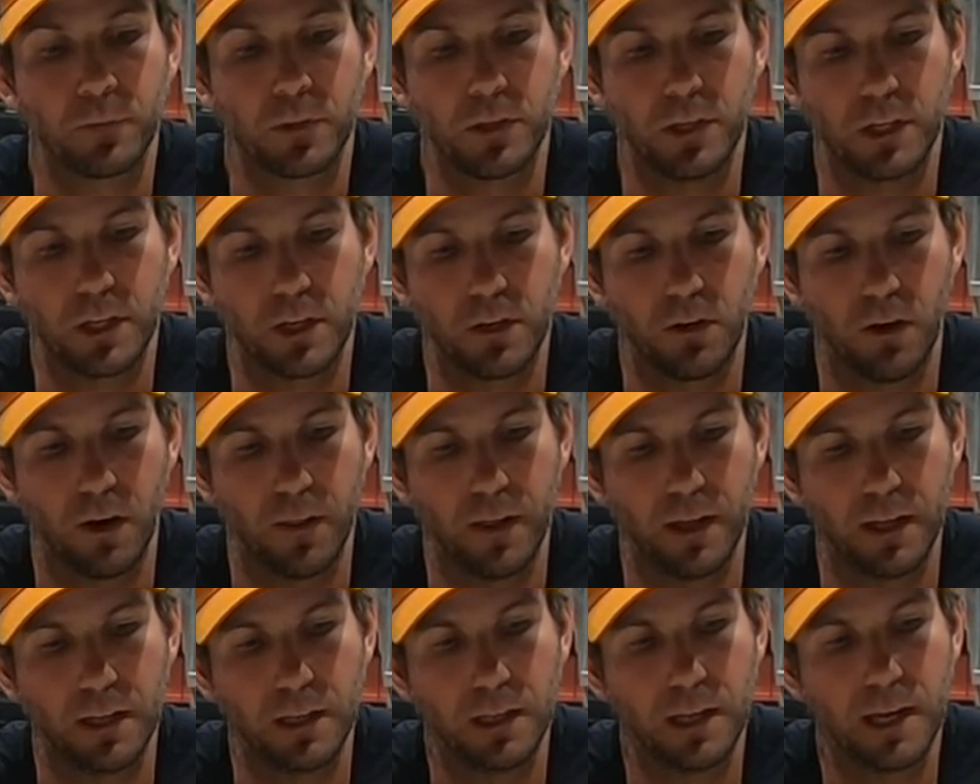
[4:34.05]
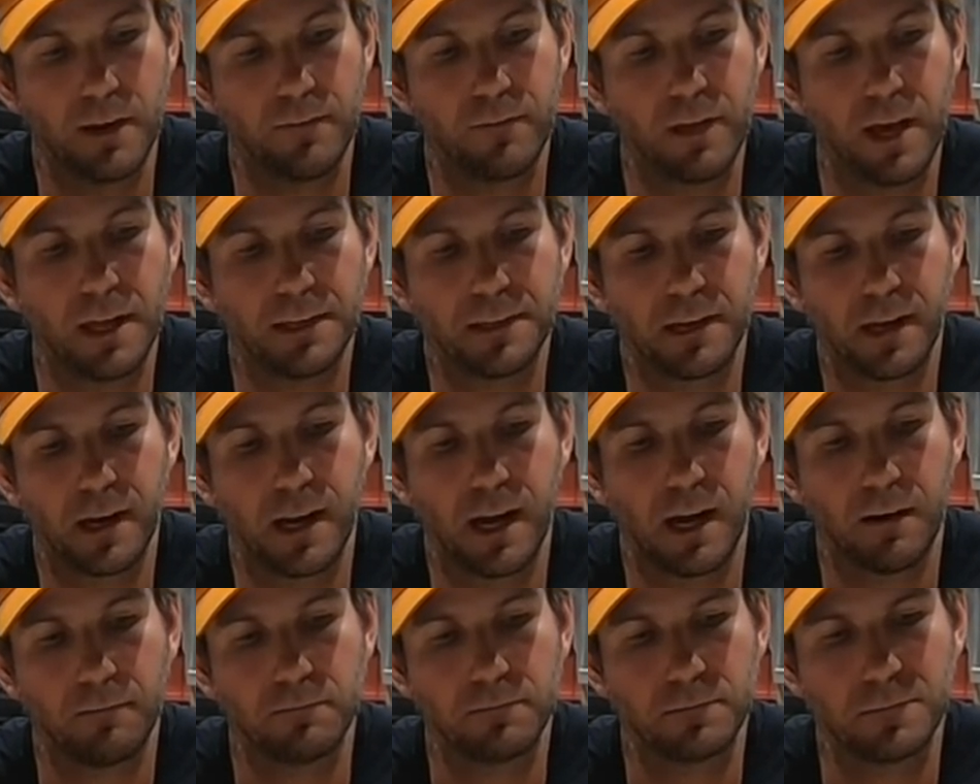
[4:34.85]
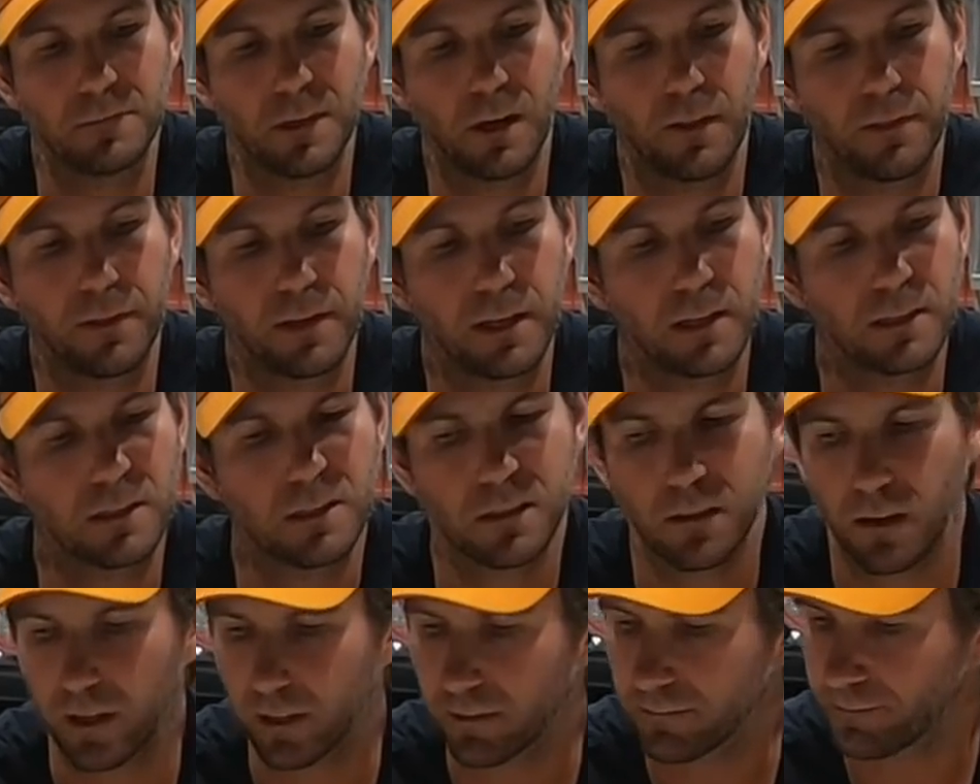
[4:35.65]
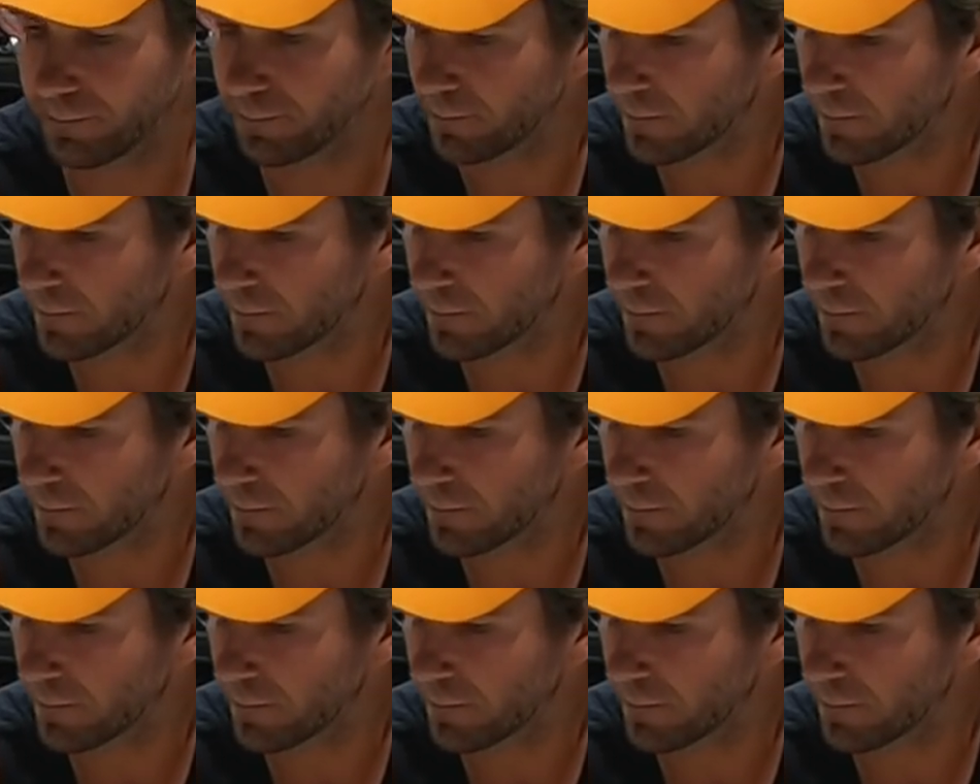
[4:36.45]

You can either leave that done up, I think it's like